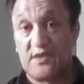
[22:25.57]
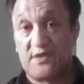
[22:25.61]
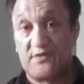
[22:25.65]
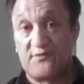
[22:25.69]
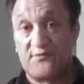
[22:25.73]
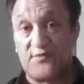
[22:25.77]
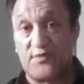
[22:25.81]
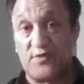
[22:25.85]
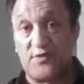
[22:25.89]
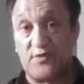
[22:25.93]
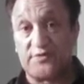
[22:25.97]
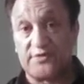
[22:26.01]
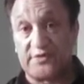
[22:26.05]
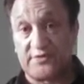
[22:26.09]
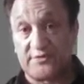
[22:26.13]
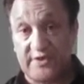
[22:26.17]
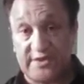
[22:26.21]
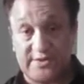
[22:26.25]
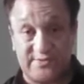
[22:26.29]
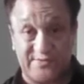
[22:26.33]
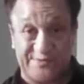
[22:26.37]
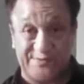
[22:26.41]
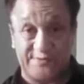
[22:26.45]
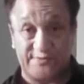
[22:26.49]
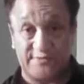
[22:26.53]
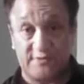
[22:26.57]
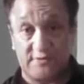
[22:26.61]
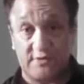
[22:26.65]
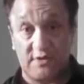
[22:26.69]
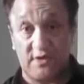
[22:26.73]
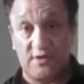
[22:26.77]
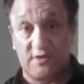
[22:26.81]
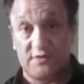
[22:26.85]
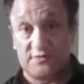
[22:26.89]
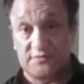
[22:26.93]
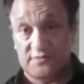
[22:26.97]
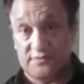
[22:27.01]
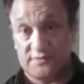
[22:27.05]
for the record
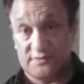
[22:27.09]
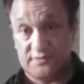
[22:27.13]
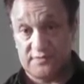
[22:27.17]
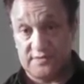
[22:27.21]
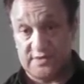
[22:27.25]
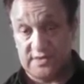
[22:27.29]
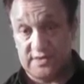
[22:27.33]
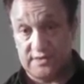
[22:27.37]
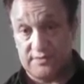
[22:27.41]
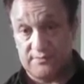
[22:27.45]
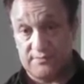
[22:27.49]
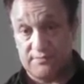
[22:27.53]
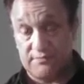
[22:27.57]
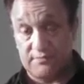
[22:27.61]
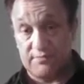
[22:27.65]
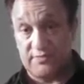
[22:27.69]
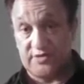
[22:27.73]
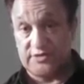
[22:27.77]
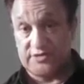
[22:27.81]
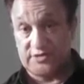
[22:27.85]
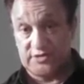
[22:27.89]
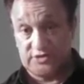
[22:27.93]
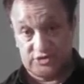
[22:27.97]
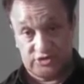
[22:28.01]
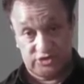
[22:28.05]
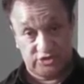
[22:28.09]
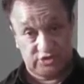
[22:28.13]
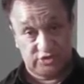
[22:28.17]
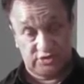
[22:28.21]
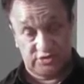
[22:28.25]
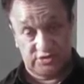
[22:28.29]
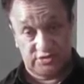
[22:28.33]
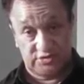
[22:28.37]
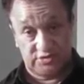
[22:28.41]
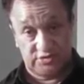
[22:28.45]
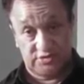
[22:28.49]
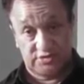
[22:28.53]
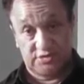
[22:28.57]
on the British
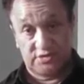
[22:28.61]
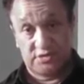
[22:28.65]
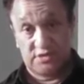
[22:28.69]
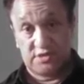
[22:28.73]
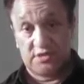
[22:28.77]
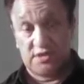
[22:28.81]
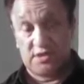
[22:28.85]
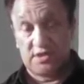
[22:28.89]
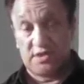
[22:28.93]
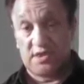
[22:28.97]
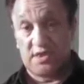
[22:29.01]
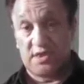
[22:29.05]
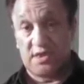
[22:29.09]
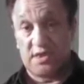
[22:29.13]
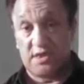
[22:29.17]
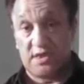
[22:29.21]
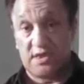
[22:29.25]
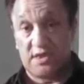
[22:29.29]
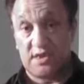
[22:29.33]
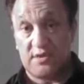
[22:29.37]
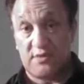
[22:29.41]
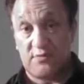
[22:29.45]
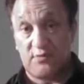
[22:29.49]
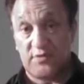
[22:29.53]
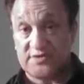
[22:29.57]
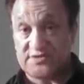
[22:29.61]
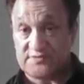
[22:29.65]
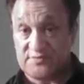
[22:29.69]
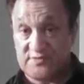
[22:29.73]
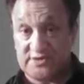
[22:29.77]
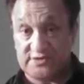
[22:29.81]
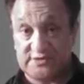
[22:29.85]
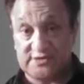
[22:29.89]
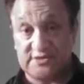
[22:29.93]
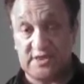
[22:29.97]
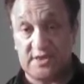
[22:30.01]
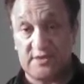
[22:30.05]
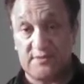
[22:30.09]

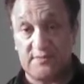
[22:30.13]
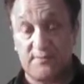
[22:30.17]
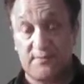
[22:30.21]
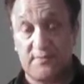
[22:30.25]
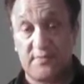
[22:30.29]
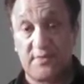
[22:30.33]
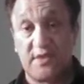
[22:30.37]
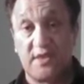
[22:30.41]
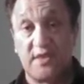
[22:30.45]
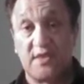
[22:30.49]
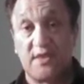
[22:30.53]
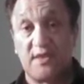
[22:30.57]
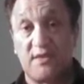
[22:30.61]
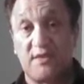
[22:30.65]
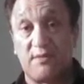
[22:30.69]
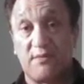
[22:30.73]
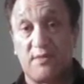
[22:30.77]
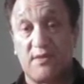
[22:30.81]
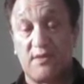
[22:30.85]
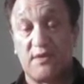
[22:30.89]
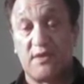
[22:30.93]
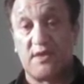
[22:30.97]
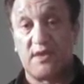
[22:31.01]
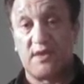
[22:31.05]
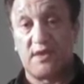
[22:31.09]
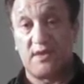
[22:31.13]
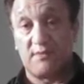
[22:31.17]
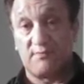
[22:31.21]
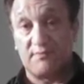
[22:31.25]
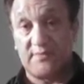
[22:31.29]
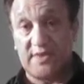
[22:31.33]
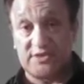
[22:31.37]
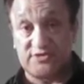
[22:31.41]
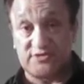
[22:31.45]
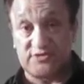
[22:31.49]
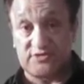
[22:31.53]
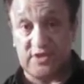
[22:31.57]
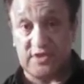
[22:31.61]
Westminster
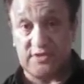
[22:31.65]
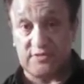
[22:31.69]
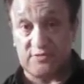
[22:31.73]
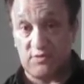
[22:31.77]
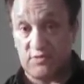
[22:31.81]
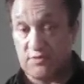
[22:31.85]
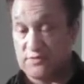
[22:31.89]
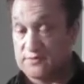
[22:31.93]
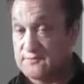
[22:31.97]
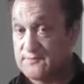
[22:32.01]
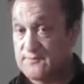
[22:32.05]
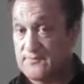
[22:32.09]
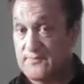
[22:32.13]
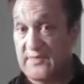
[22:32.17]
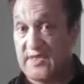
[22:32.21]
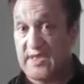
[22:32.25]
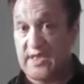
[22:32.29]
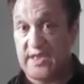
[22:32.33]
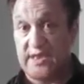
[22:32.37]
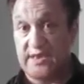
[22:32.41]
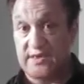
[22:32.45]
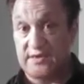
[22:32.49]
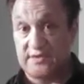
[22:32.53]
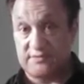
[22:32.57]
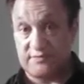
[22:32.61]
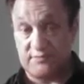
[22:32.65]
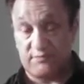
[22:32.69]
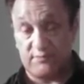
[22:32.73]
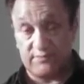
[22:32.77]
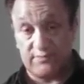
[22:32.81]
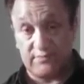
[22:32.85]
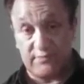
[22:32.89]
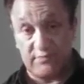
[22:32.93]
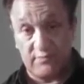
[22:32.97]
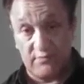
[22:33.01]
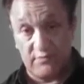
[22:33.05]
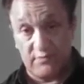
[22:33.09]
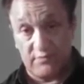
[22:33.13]
Magistrate Court and
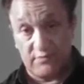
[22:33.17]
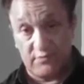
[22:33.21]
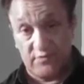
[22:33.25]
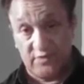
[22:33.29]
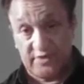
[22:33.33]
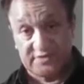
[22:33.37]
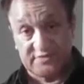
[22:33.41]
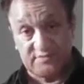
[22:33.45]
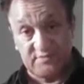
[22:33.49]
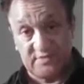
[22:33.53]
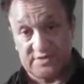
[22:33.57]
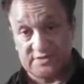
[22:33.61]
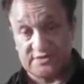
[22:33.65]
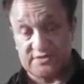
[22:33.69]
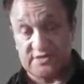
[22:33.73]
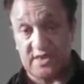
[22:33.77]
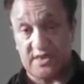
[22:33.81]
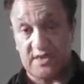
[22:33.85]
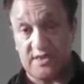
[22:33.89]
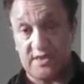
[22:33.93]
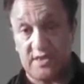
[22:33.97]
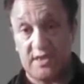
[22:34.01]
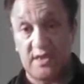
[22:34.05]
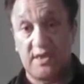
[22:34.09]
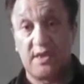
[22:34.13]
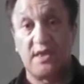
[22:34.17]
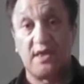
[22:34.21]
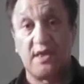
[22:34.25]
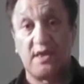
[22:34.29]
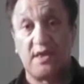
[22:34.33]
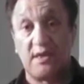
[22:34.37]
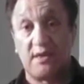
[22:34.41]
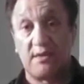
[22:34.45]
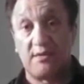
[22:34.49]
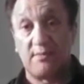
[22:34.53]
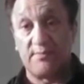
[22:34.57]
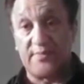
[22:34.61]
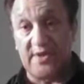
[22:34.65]
Westminster
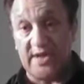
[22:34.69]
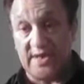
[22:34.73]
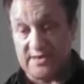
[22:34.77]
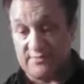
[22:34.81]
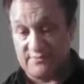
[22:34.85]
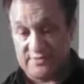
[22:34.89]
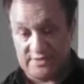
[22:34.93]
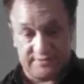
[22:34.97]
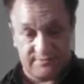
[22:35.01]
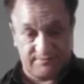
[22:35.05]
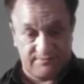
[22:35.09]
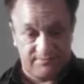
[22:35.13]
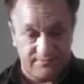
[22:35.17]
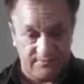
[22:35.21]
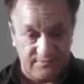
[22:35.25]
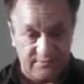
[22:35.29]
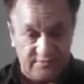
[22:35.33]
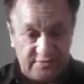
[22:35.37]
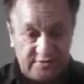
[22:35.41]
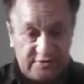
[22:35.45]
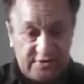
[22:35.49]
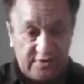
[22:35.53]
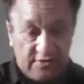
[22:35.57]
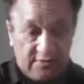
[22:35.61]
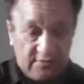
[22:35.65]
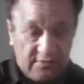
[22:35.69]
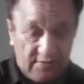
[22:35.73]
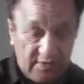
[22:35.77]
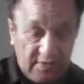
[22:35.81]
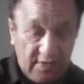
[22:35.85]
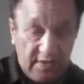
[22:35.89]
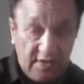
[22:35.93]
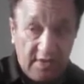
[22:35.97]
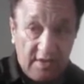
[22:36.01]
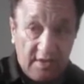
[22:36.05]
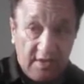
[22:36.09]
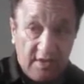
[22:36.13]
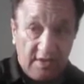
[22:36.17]
Parliament. So
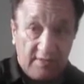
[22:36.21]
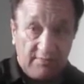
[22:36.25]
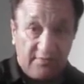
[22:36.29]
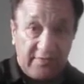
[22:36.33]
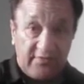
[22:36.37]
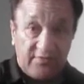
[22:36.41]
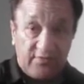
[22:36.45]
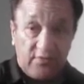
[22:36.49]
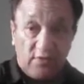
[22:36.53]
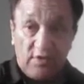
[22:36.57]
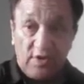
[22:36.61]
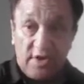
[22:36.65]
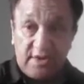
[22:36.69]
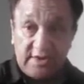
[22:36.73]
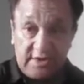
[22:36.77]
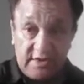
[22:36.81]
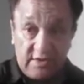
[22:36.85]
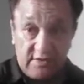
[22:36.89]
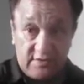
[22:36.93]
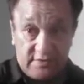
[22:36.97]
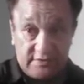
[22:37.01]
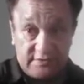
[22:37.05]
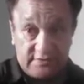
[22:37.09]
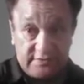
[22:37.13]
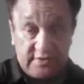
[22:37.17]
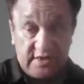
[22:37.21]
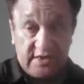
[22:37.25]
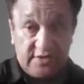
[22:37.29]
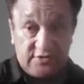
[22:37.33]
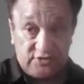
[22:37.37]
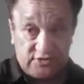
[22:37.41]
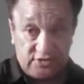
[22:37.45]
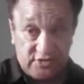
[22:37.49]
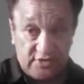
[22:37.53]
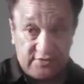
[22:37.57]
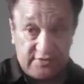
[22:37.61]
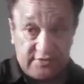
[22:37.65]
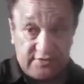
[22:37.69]
before I go on and
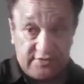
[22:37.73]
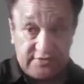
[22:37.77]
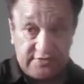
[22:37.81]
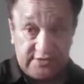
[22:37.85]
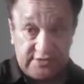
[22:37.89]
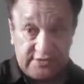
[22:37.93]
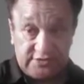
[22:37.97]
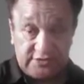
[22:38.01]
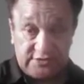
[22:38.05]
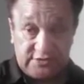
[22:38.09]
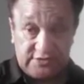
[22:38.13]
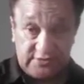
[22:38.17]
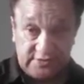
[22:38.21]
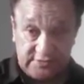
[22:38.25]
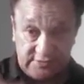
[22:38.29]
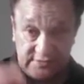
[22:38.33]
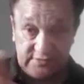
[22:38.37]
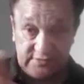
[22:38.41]
show you this